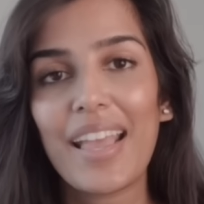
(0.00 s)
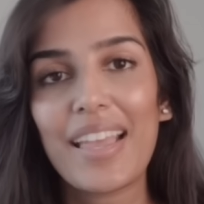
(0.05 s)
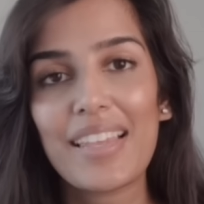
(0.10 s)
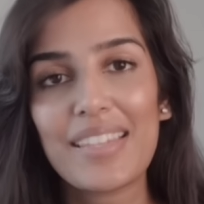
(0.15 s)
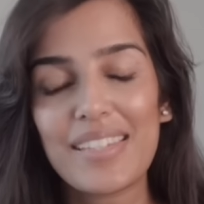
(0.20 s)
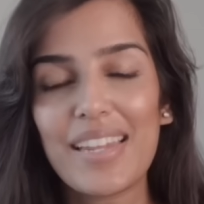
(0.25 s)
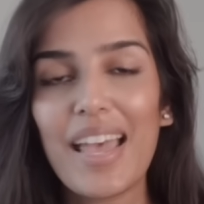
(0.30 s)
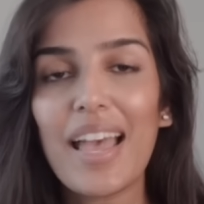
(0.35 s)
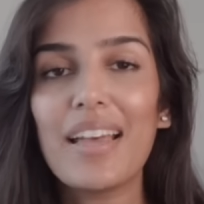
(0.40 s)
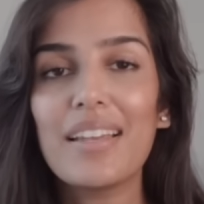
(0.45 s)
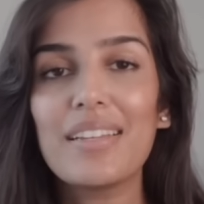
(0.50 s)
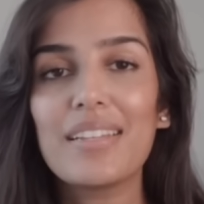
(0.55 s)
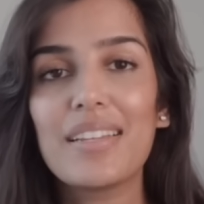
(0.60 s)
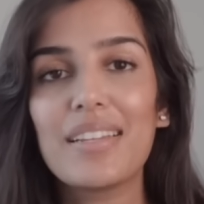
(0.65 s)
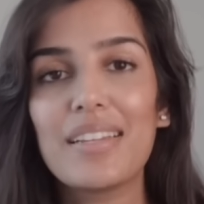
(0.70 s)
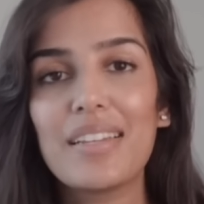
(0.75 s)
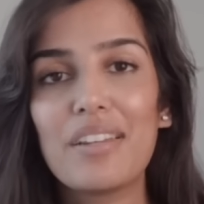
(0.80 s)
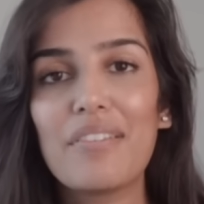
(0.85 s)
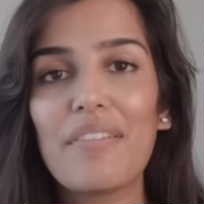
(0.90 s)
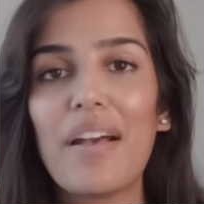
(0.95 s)
Instead,
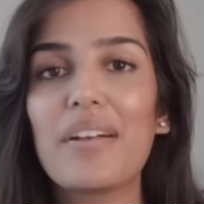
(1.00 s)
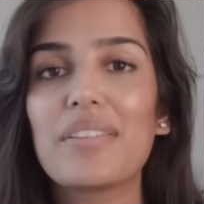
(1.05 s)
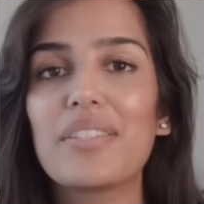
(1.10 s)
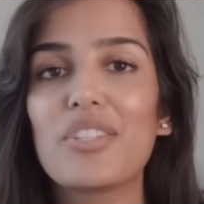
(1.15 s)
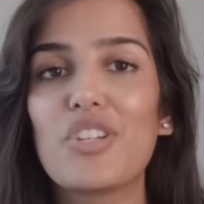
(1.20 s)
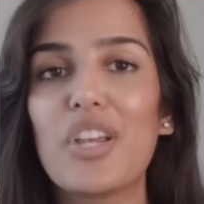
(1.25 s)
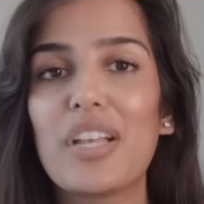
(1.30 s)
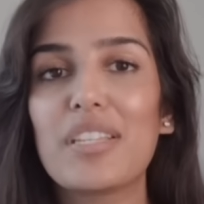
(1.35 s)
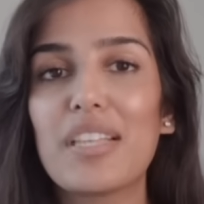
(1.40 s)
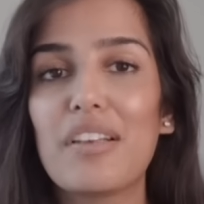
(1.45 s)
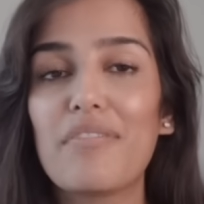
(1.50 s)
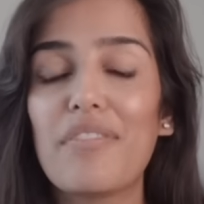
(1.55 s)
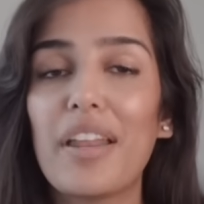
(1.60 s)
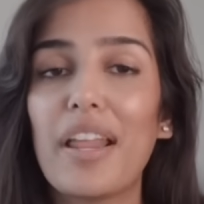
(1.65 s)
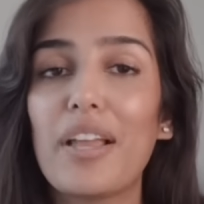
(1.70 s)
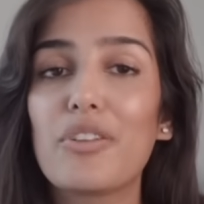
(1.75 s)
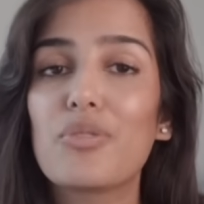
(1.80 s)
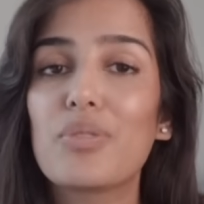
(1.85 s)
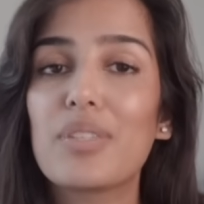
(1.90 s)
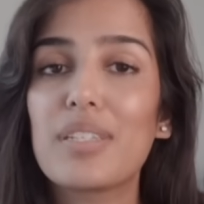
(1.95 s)
Naval suggests that
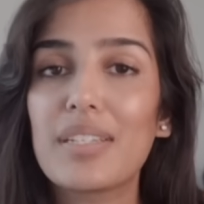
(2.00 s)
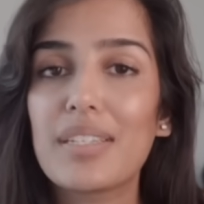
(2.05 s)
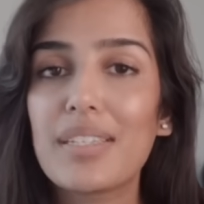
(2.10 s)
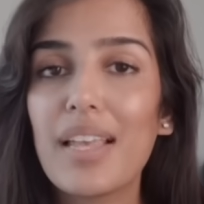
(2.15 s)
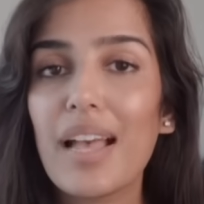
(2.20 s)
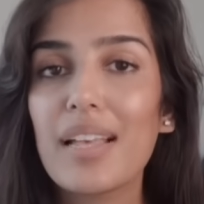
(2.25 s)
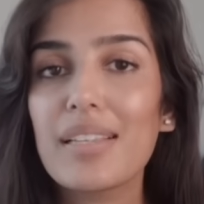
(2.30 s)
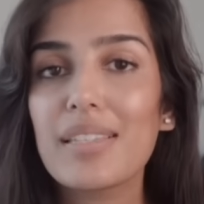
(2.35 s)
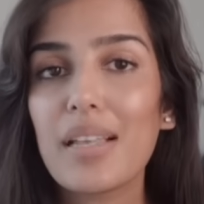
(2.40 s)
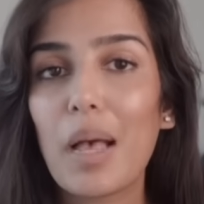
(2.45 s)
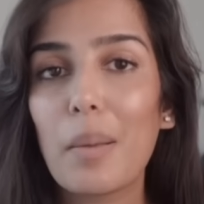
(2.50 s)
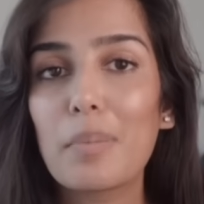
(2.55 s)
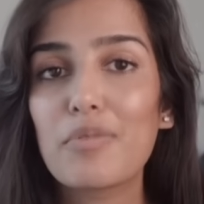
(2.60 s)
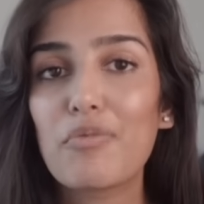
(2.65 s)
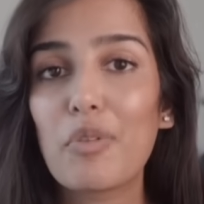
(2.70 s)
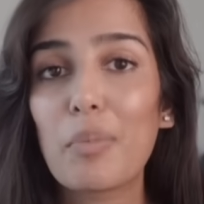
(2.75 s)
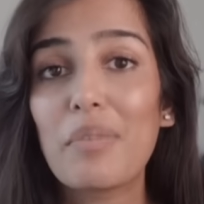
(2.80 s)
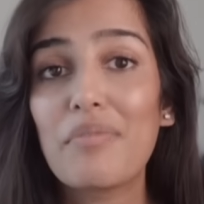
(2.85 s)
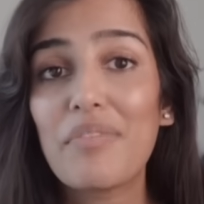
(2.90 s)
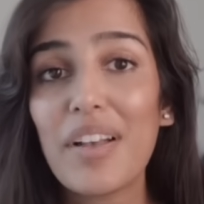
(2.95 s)
financial success comes
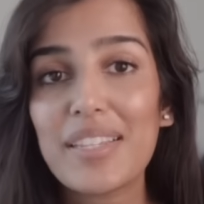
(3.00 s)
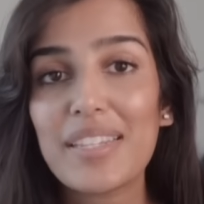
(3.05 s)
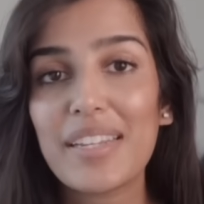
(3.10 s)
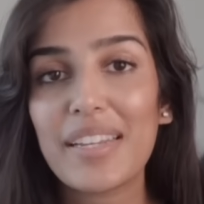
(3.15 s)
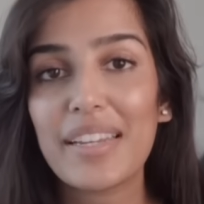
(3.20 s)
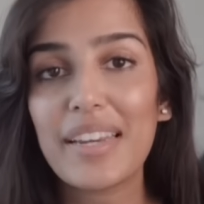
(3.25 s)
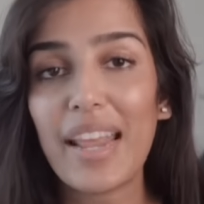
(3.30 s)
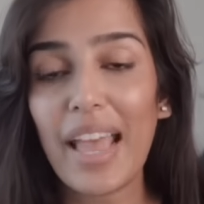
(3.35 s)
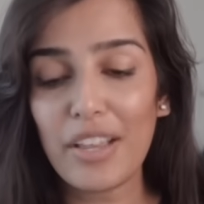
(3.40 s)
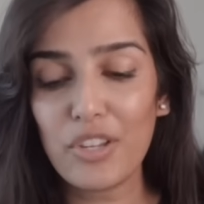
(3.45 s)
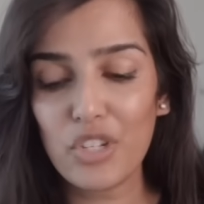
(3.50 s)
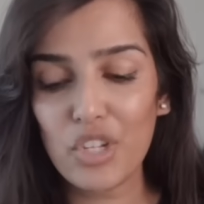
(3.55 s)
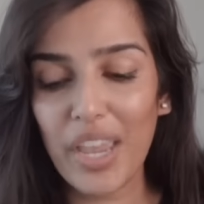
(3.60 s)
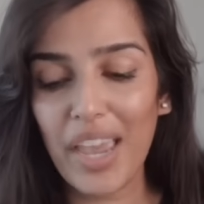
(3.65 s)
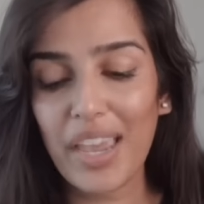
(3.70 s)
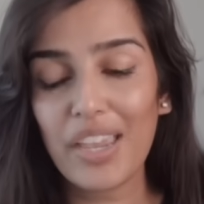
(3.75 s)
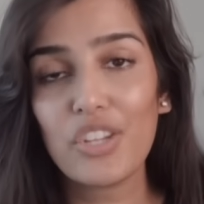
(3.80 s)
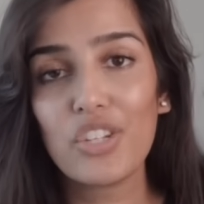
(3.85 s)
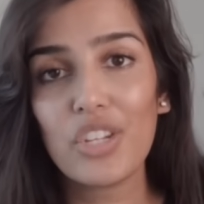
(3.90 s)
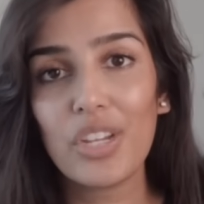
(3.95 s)
from investing in
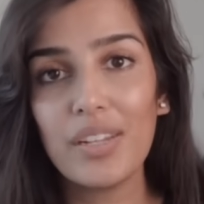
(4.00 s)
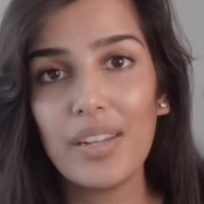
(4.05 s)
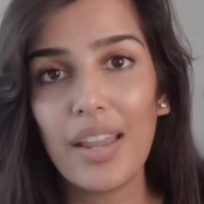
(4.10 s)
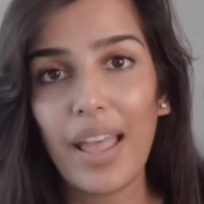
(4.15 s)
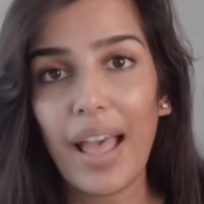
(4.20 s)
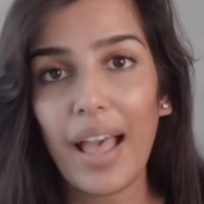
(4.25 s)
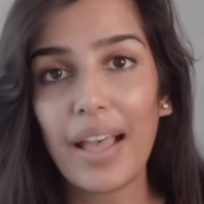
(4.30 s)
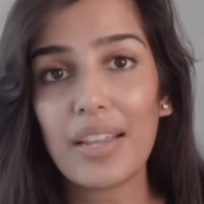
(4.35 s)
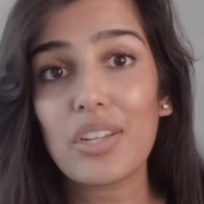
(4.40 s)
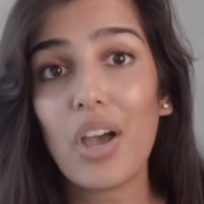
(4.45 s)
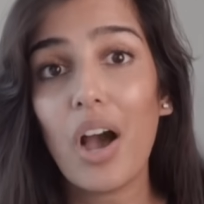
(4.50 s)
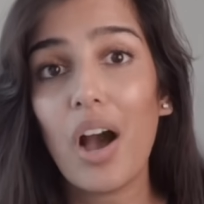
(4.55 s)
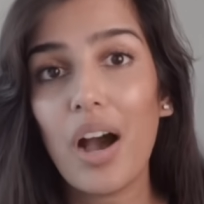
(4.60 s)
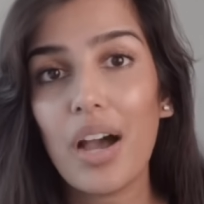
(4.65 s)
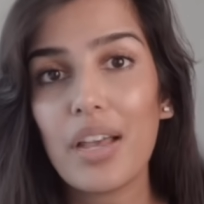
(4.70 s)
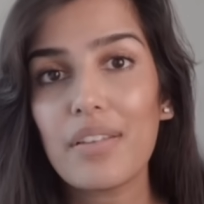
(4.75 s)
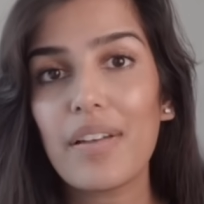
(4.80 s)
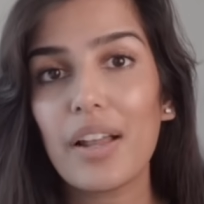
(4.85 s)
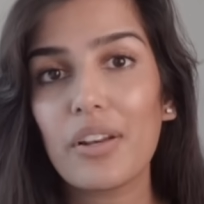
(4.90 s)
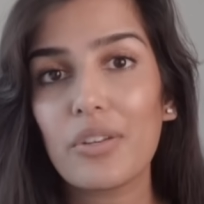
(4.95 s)
education and
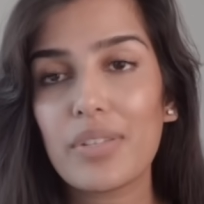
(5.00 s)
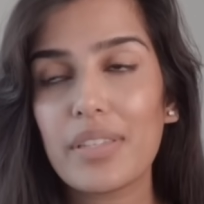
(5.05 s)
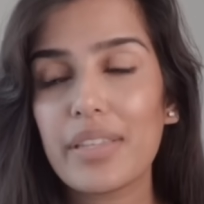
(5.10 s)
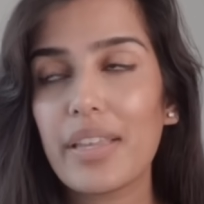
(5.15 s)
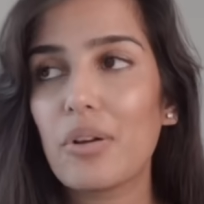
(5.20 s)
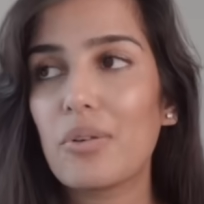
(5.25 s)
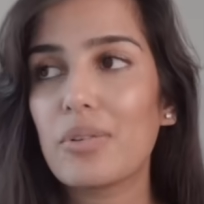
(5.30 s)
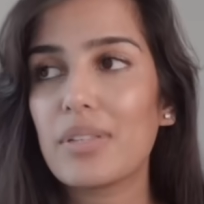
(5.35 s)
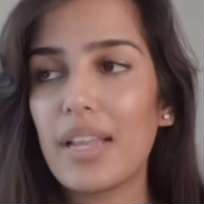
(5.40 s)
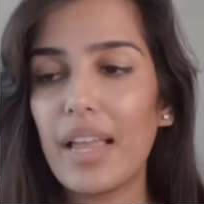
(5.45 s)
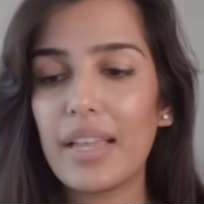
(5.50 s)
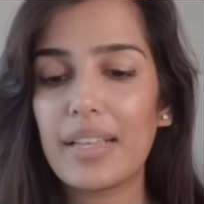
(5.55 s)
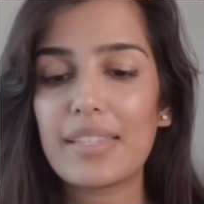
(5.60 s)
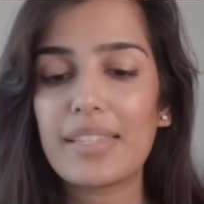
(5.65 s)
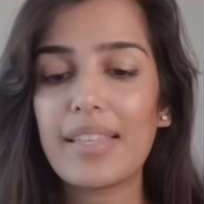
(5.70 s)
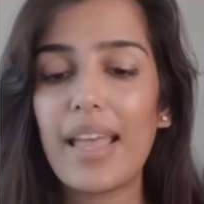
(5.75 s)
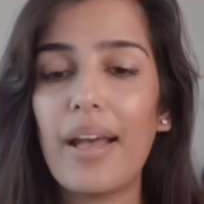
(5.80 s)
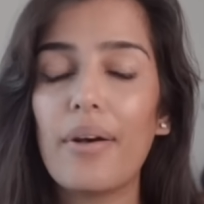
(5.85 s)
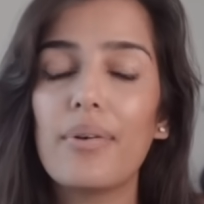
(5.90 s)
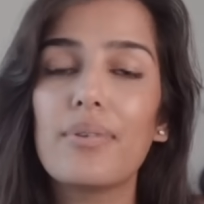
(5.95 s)
high-value skills like
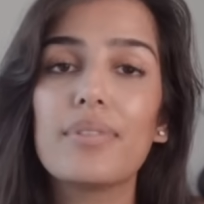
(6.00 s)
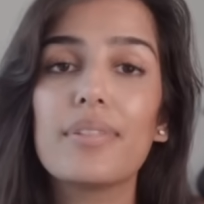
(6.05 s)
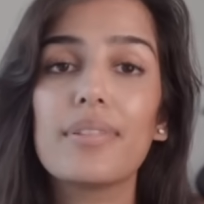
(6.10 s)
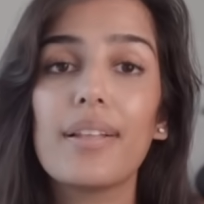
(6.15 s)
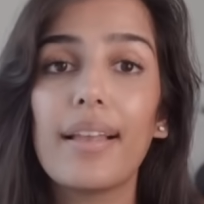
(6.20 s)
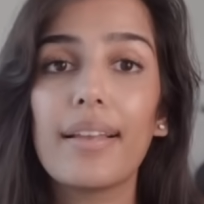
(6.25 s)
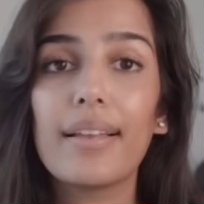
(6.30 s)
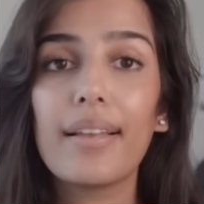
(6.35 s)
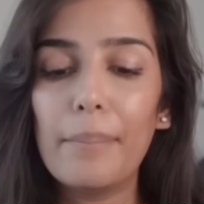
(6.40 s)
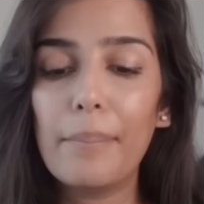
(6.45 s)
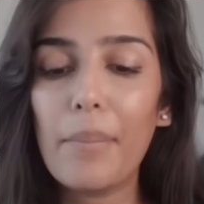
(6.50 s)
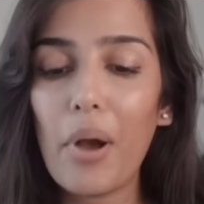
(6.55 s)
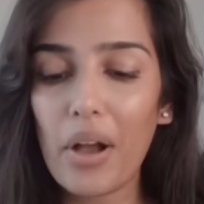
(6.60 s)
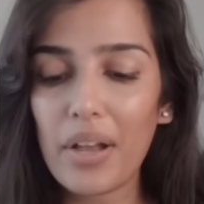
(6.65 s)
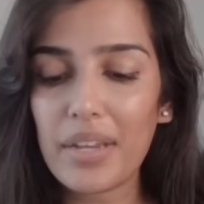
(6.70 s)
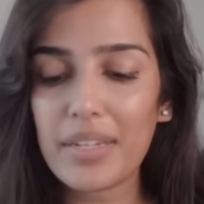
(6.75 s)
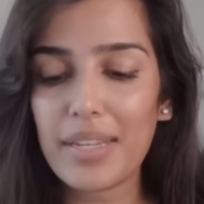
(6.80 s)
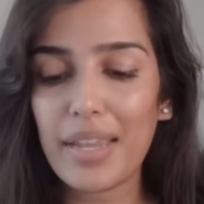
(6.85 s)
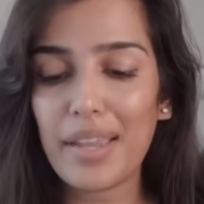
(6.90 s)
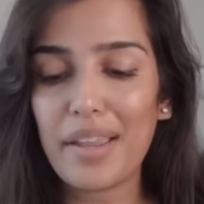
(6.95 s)
sales, like
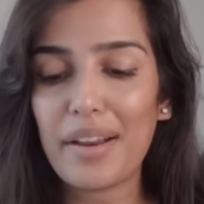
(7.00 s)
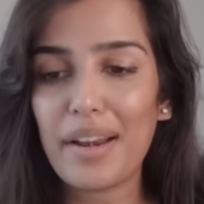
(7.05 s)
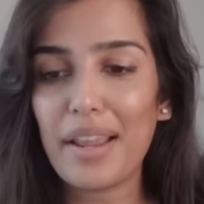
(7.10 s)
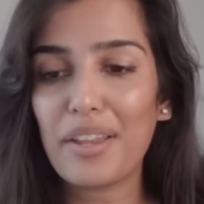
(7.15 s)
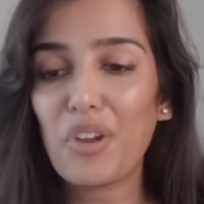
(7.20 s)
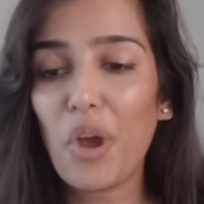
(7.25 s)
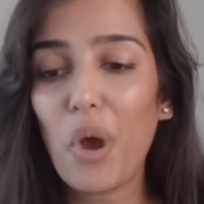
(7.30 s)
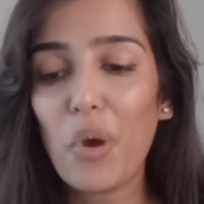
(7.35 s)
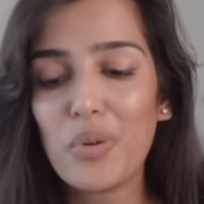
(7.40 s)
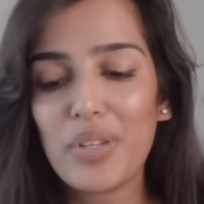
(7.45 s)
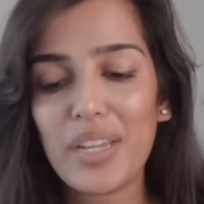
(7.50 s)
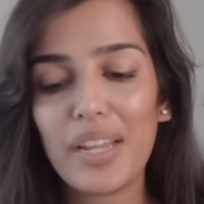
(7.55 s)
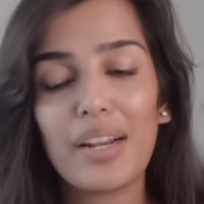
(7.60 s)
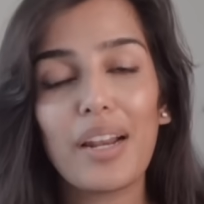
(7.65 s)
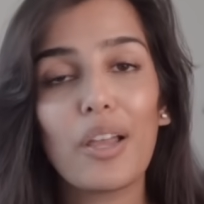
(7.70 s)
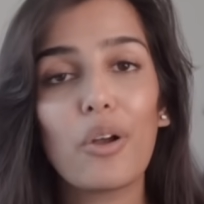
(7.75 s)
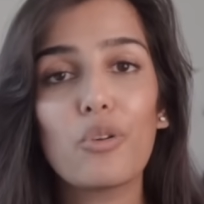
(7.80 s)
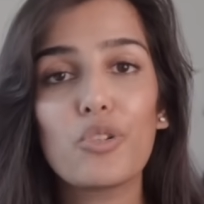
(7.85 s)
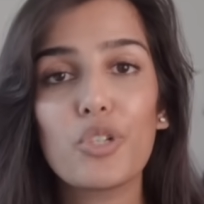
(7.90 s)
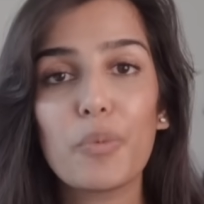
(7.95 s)
marketing, like coding,
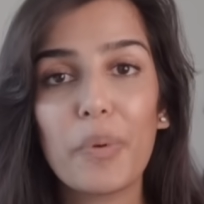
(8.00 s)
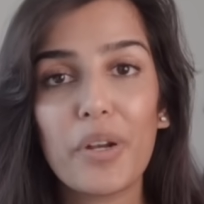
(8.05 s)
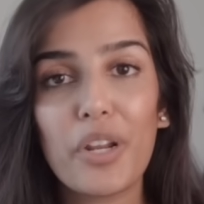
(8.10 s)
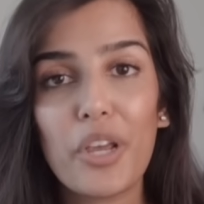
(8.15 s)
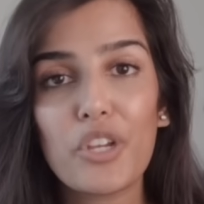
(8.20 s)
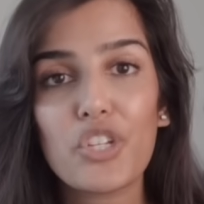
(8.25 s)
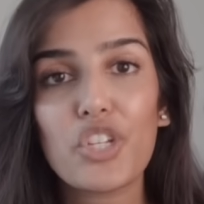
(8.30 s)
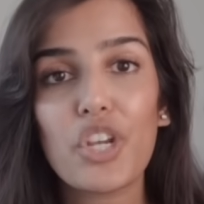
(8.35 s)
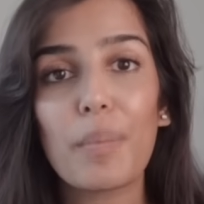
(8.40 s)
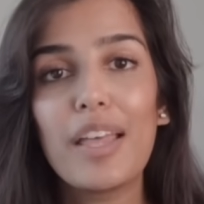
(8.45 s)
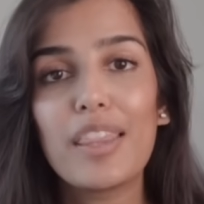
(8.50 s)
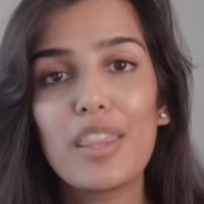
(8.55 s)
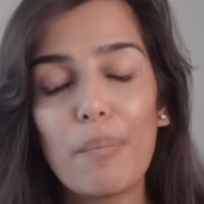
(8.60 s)
like entrepreneurship.